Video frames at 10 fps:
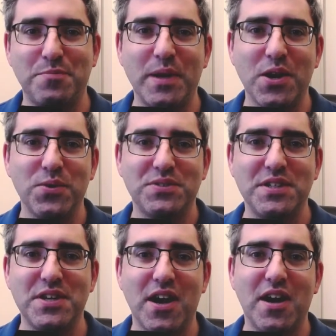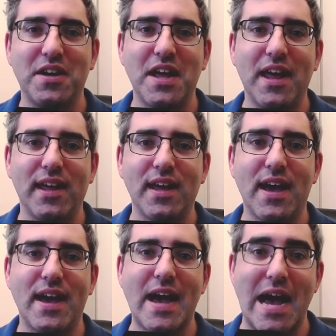It's being hosted on an
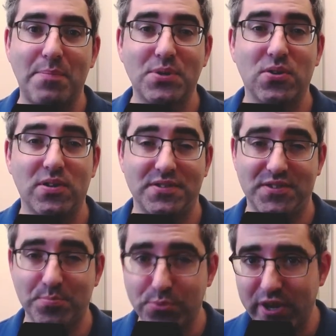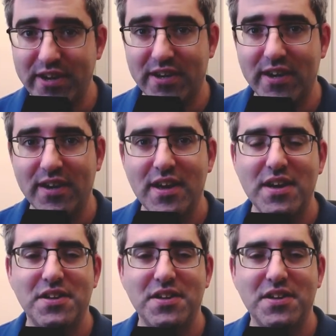app called Spreaker.